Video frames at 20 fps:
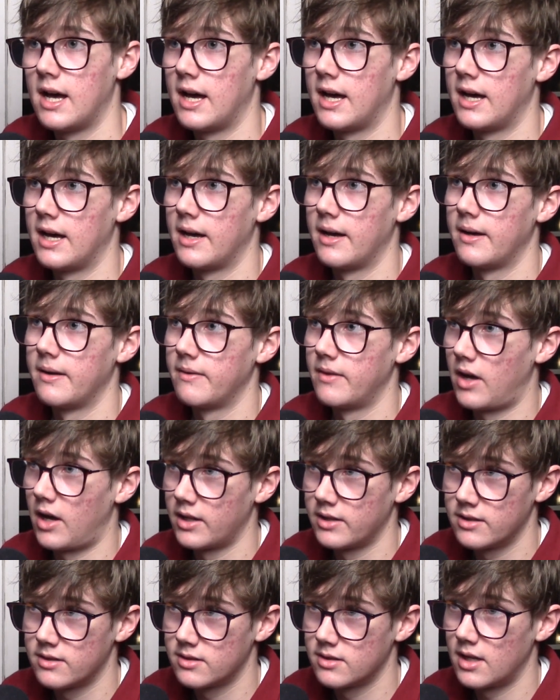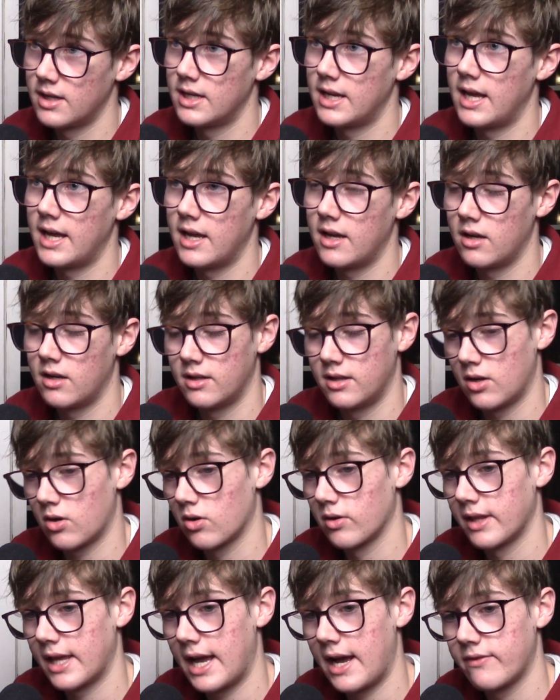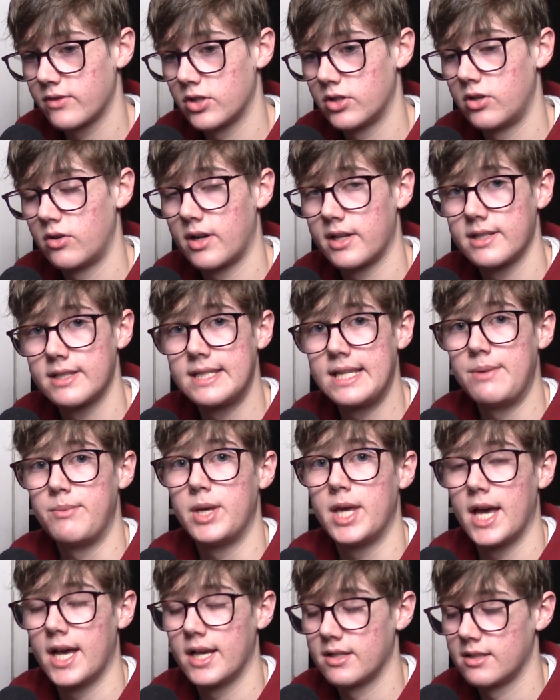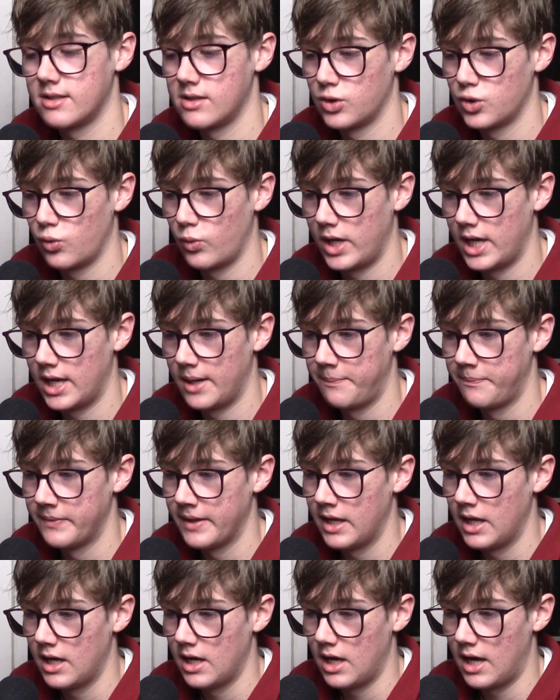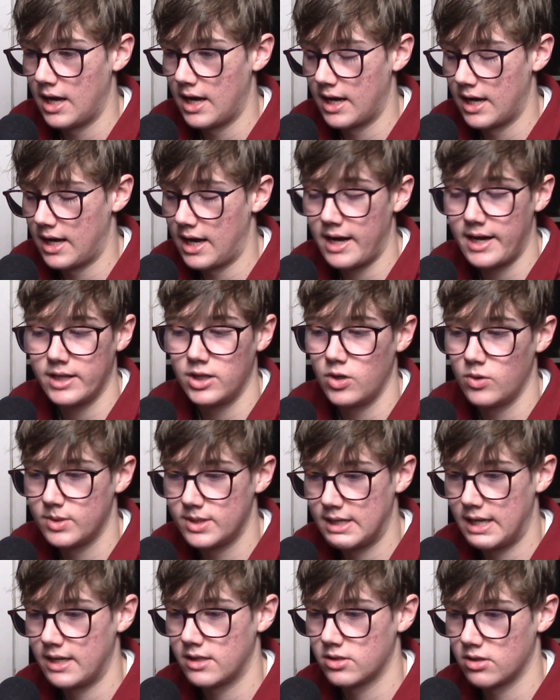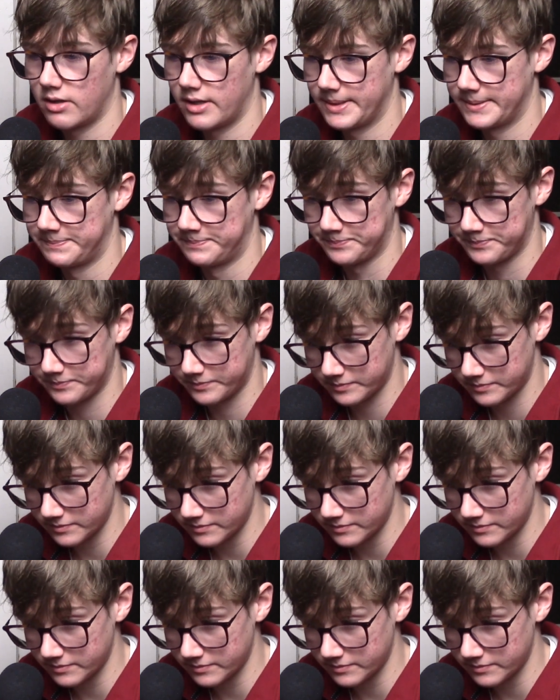On Sunday in the early afternoon on CBS is when IU takes on